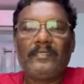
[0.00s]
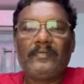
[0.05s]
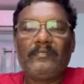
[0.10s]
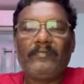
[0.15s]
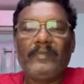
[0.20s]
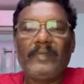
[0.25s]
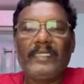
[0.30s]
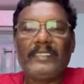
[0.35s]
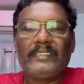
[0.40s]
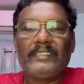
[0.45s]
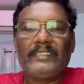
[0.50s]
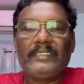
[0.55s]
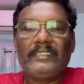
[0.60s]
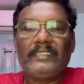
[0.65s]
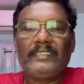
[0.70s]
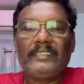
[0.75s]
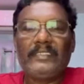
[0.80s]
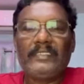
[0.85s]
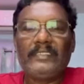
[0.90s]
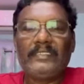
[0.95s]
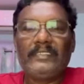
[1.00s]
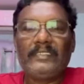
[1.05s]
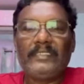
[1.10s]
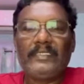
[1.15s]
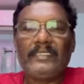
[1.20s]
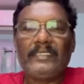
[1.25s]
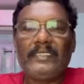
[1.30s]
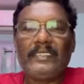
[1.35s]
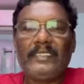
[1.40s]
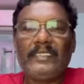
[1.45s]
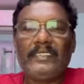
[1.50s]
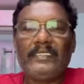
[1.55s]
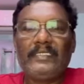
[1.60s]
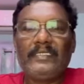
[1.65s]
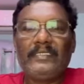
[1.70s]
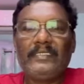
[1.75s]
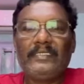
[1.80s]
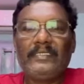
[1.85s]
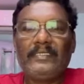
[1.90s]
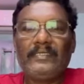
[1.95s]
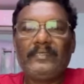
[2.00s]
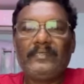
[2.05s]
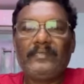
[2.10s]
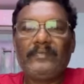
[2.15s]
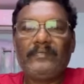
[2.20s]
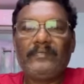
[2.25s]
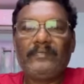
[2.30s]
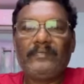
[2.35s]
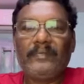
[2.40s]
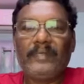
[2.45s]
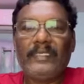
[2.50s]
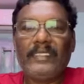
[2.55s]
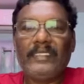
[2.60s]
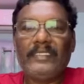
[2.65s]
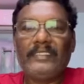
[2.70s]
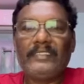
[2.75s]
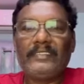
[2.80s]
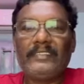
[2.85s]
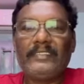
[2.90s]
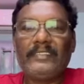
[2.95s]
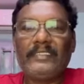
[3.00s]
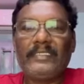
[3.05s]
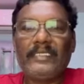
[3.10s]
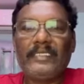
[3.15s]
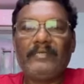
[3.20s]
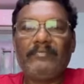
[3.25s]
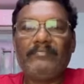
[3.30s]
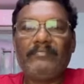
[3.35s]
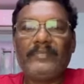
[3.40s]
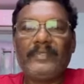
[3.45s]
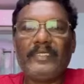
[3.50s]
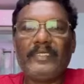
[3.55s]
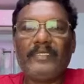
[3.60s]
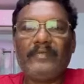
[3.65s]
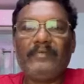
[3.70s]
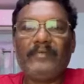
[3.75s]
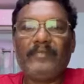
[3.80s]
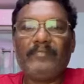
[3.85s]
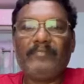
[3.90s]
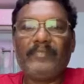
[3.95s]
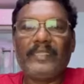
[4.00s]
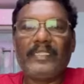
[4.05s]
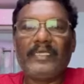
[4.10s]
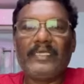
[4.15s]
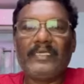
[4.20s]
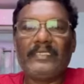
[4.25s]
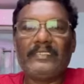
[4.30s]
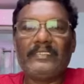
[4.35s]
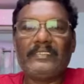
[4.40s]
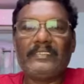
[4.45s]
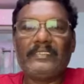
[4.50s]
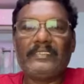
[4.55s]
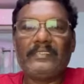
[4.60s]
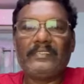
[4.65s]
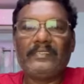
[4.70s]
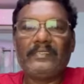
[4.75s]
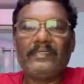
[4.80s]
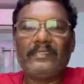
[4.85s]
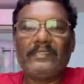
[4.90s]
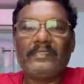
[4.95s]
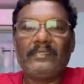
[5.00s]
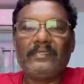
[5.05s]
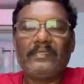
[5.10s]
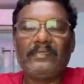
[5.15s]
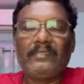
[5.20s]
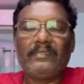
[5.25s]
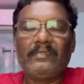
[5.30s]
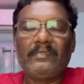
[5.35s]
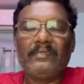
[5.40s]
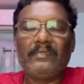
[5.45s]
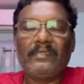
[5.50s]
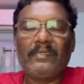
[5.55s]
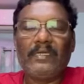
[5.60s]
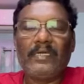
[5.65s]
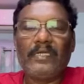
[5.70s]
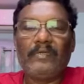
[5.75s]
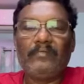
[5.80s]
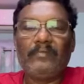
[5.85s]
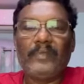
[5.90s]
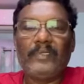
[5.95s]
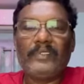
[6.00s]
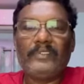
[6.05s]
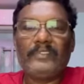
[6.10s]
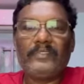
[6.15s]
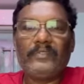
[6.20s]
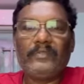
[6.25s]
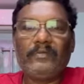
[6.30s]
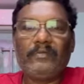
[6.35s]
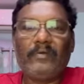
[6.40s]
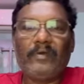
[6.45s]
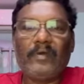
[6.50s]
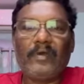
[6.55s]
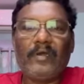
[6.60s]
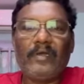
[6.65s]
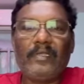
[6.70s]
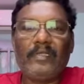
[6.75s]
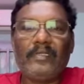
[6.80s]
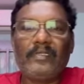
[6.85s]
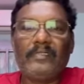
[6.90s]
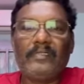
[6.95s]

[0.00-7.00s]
Medicines is needed. Please keep in your prayers. God bless you all.